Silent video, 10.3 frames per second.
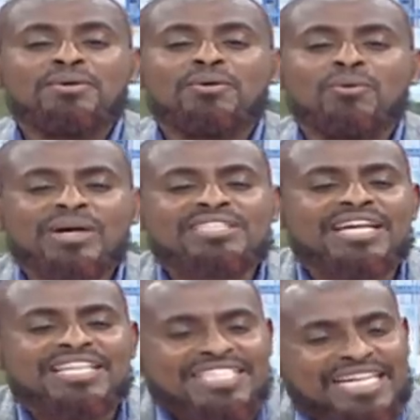what
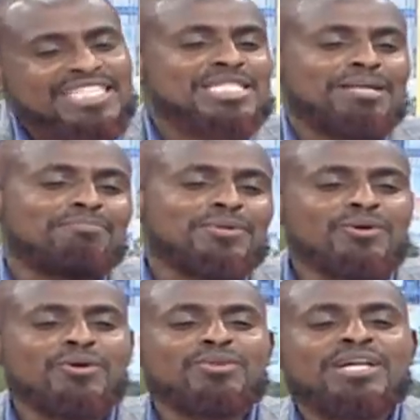excites them? You
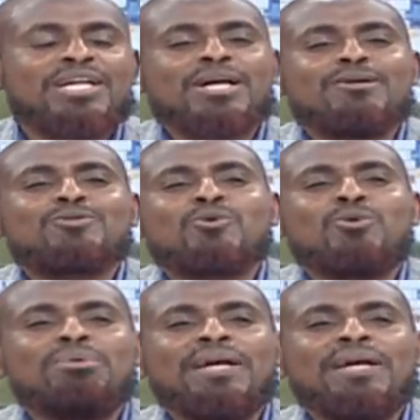know, the crowds could be